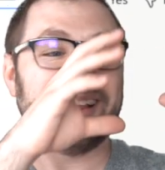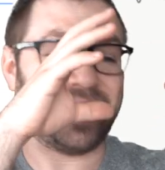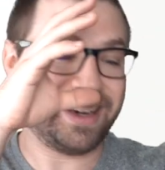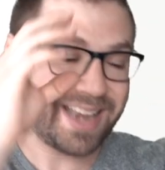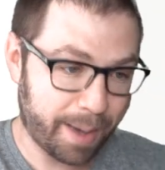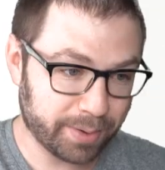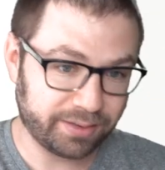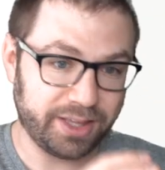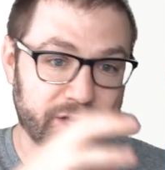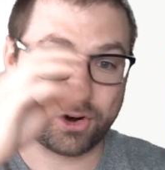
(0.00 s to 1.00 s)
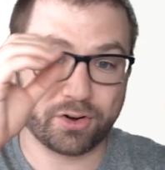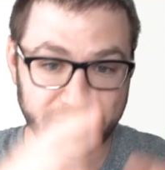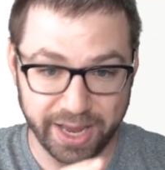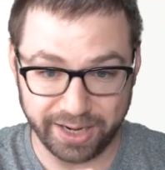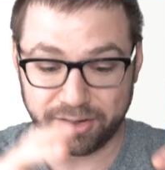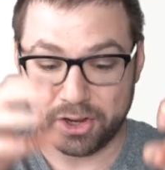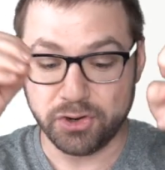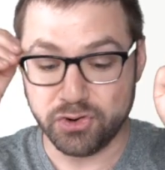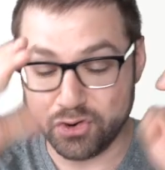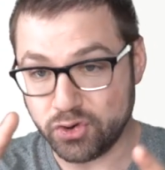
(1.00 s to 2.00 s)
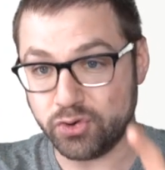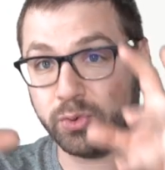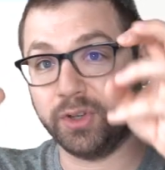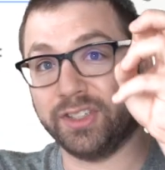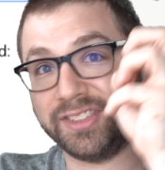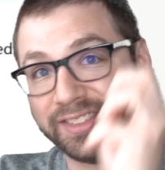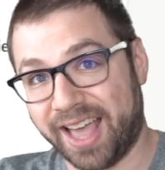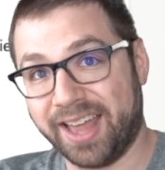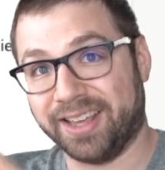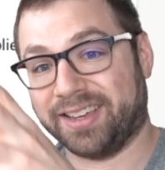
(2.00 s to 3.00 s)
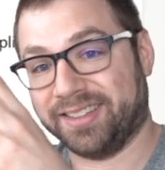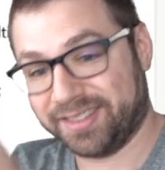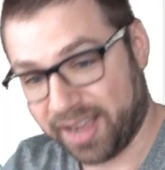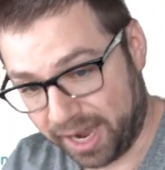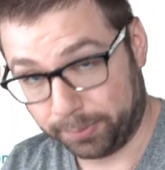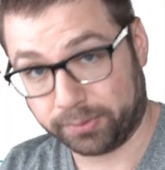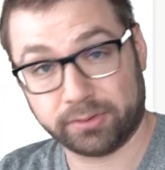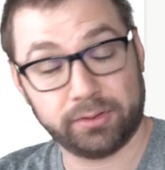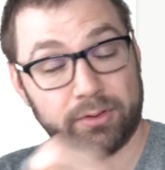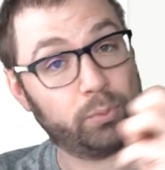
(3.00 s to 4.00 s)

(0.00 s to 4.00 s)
dynamically create new static types,